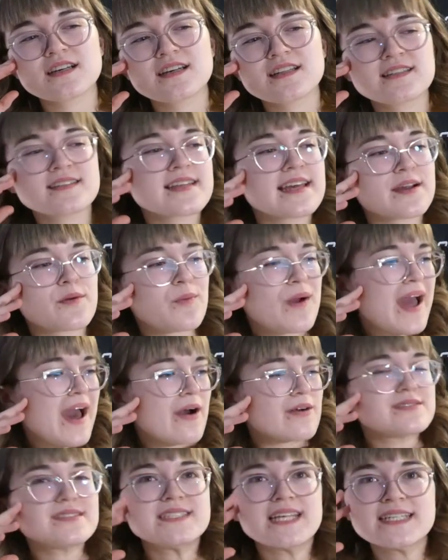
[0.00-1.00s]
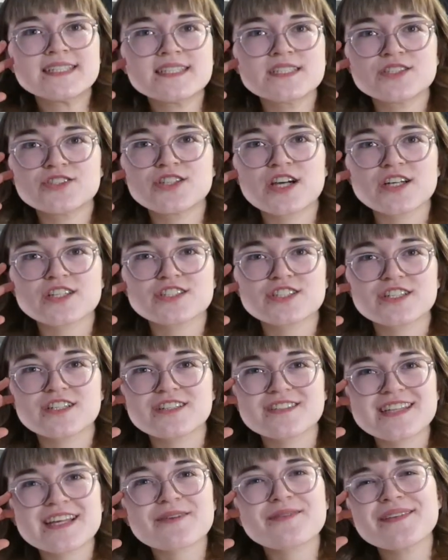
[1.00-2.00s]
it's like, wow, sentence
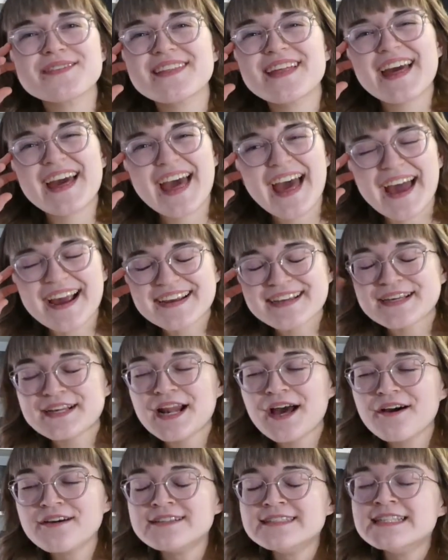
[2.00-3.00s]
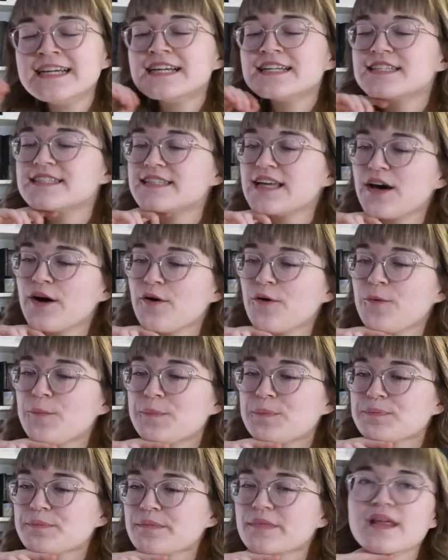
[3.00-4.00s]
structure. Like, what the heck, you know?
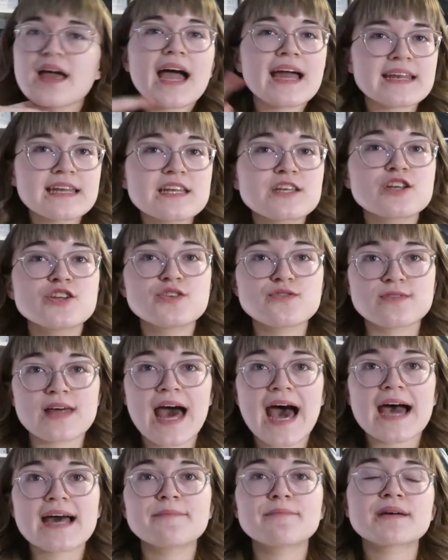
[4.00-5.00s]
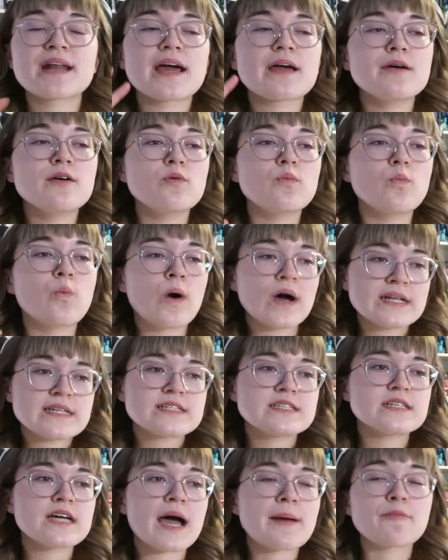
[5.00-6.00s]
So I need to do that. But
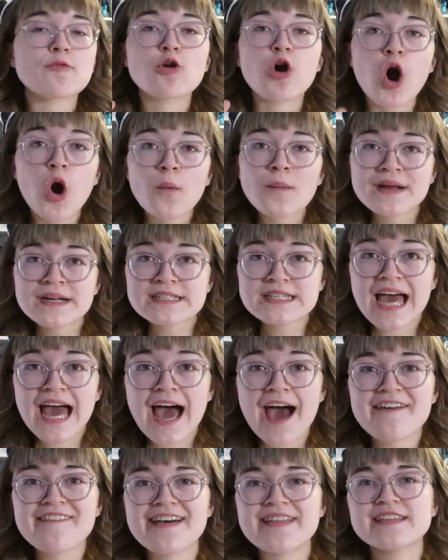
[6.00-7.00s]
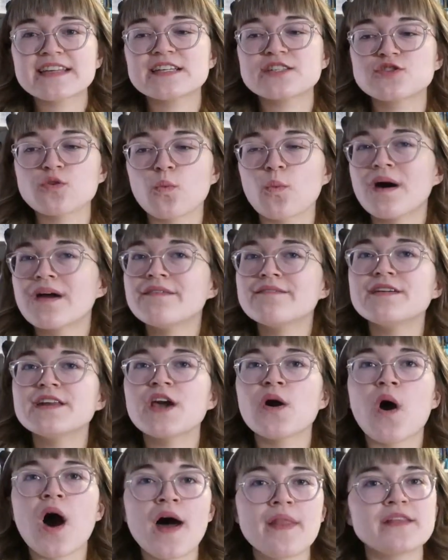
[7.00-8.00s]
I'm going to have at least one
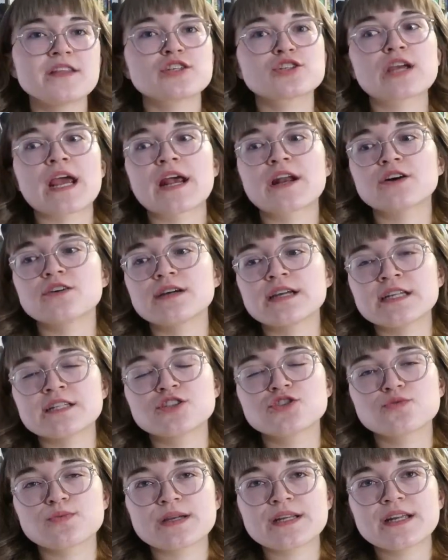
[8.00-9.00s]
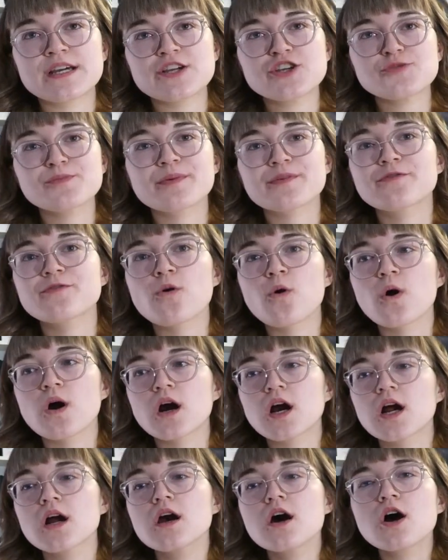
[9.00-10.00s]
video on this channel in Swedish
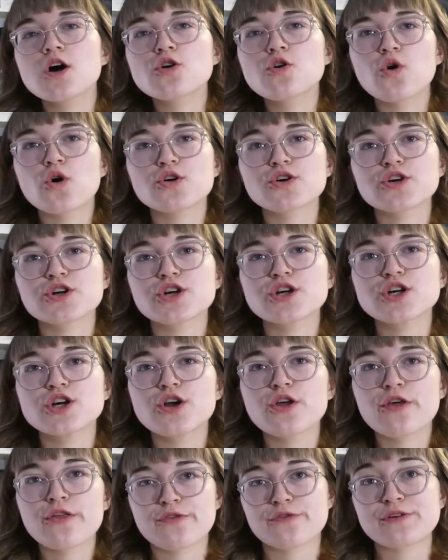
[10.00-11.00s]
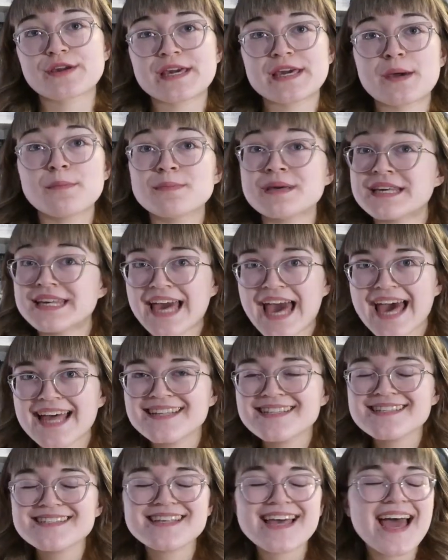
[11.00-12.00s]
before quarter three
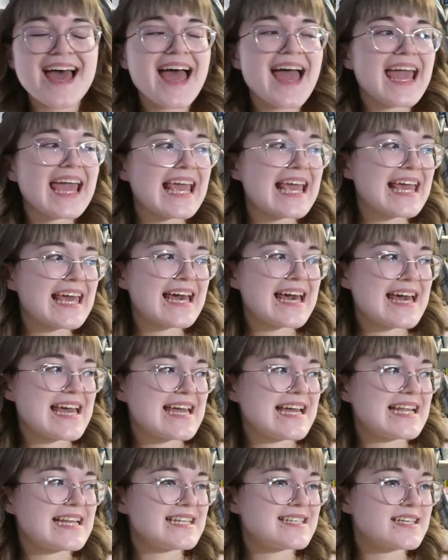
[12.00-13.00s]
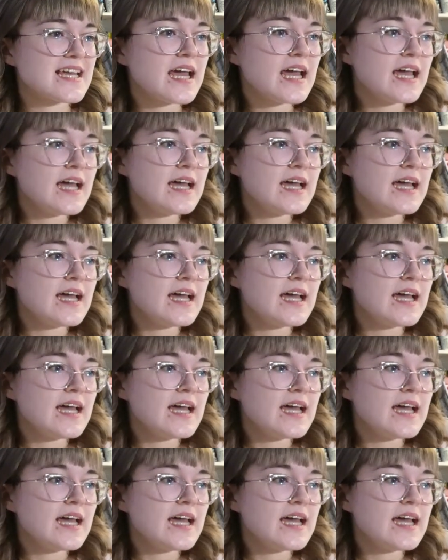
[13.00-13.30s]
begins. And